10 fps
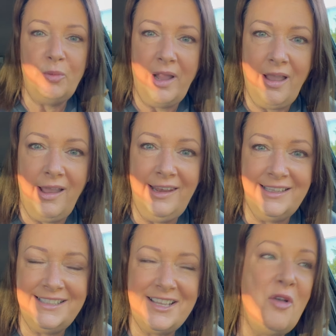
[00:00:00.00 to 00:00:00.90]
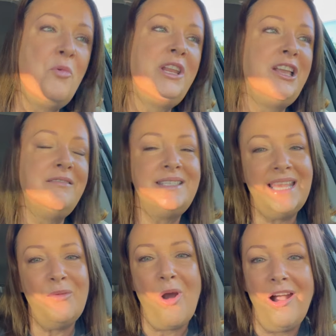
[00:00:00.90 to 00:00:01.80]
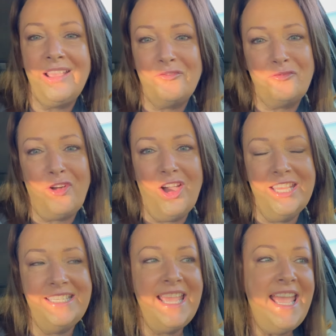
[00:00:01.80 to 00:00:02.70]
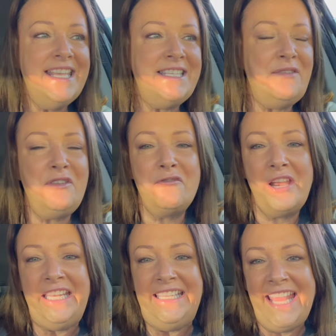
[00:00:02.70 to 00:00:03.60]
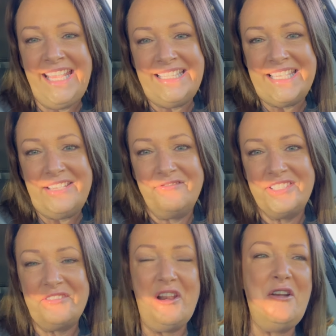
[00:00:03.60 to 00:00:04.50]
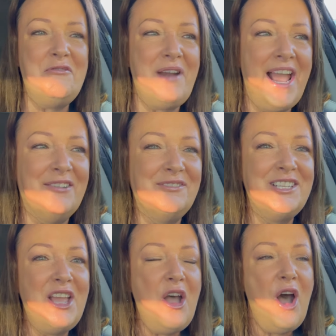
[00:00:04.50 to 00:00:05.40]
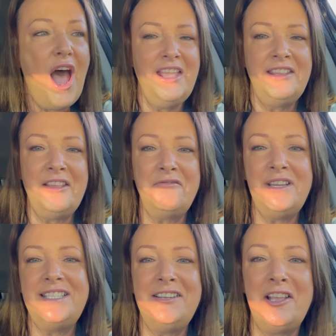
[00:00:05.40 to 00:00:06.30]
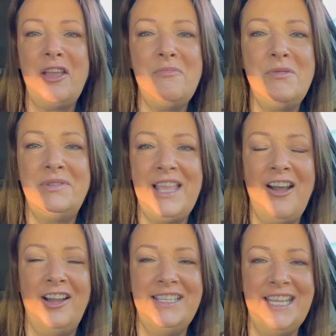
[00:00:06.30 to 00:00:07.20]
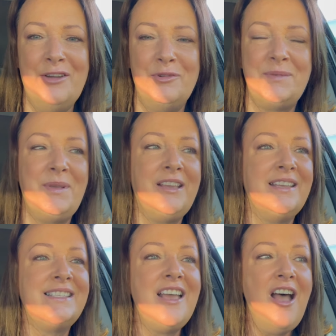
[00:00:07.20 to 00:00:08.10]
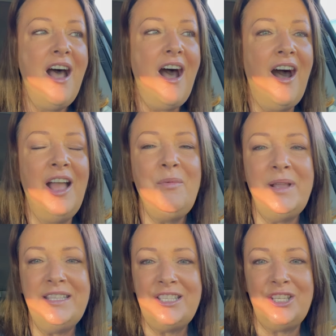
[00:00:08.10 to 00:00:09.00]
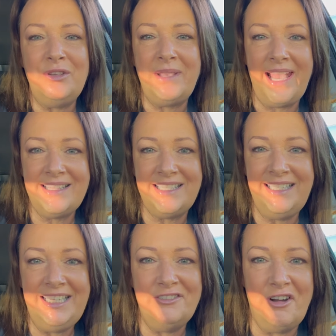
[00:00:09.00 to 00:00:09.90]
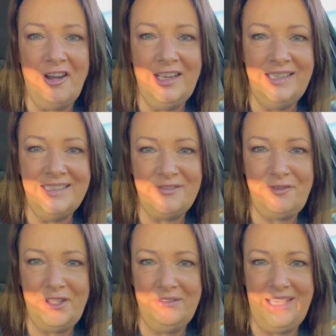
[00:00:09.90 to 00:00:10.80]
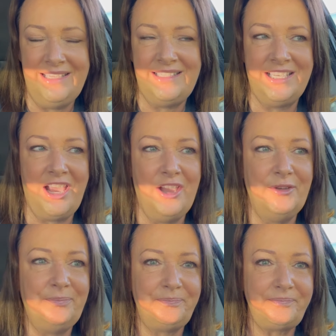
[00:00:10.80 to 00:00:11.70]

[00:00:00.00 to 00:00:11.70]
my island. I want to go see what I can find, see if there are any natives around. Now the reason I come up with that idea was because I went to Catalina Island a few years ago,